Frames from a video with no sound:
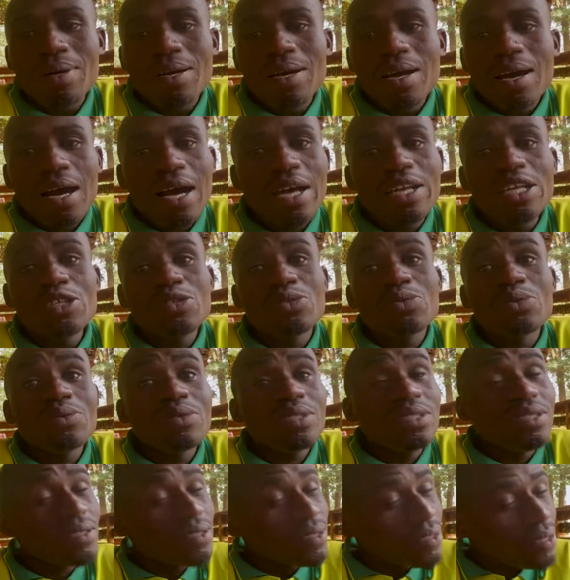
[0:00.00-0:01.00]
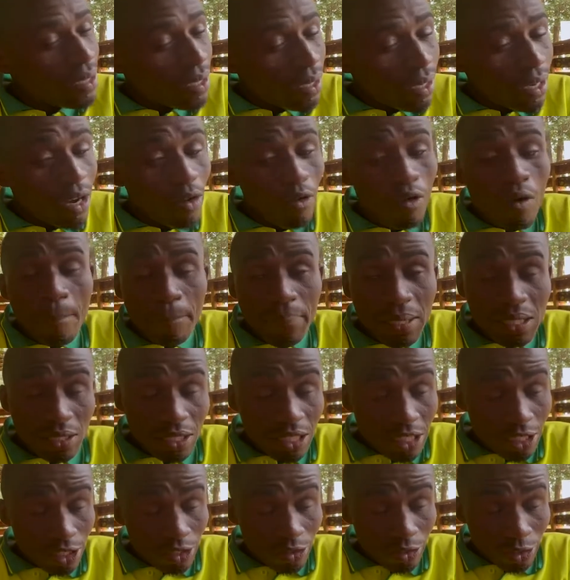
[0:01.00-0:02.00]
I need to register, complete
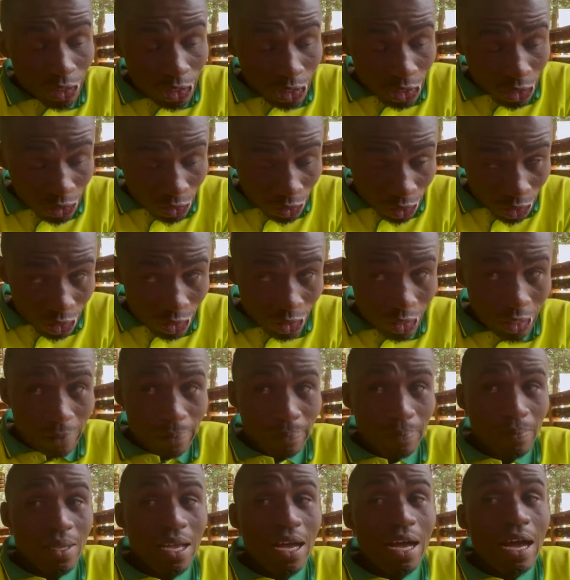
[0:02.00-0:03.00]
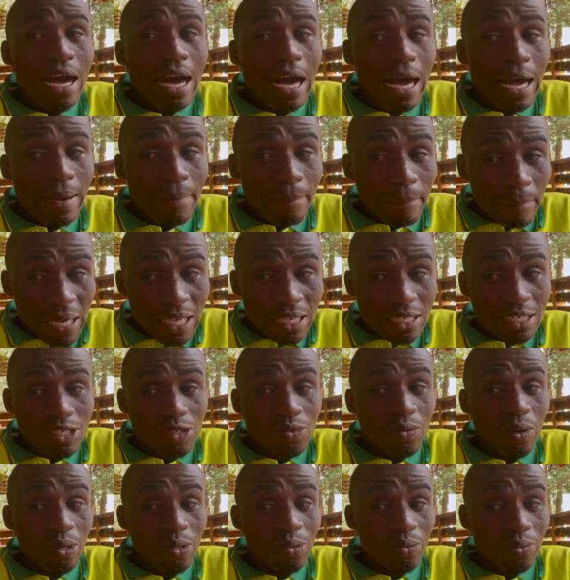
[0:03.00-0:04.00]
its registration and make it
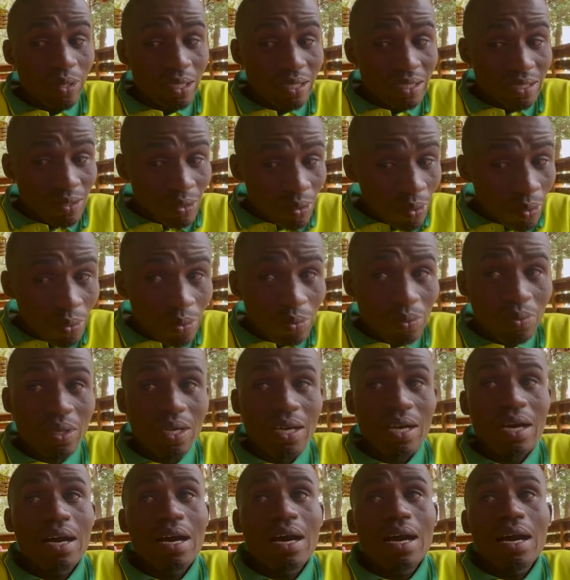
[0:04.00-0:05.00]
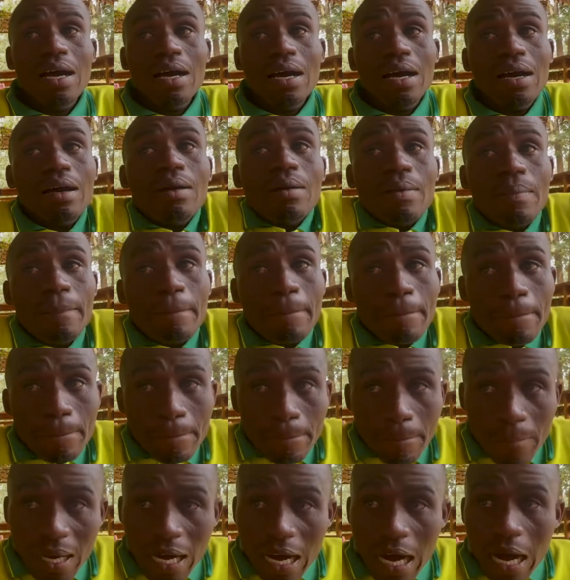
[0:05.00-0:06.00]
worldwide known.
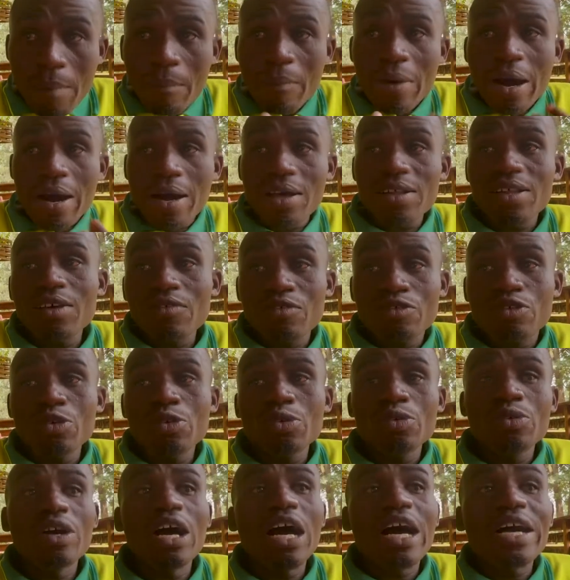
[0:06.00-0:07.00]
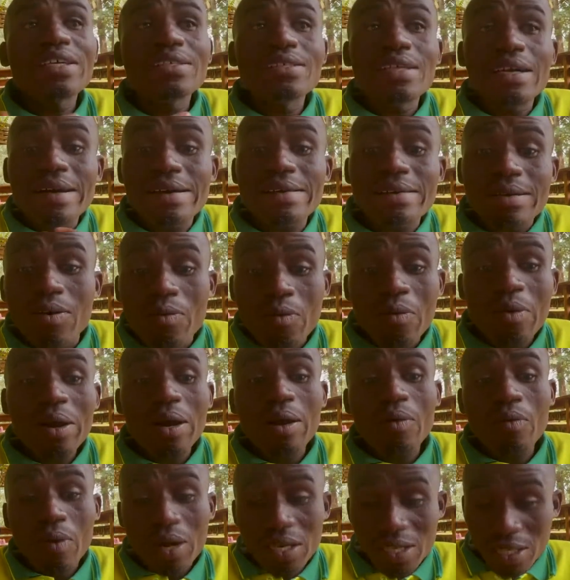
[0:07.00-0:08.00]
Um, as I've told you, I, I
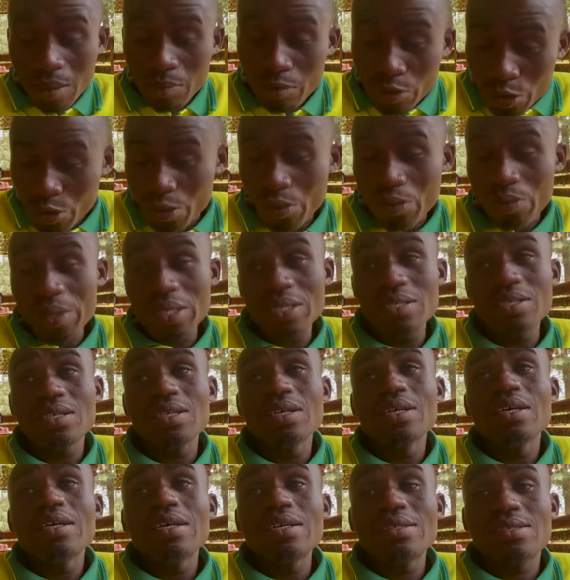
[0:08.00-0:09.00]
what I'm doing is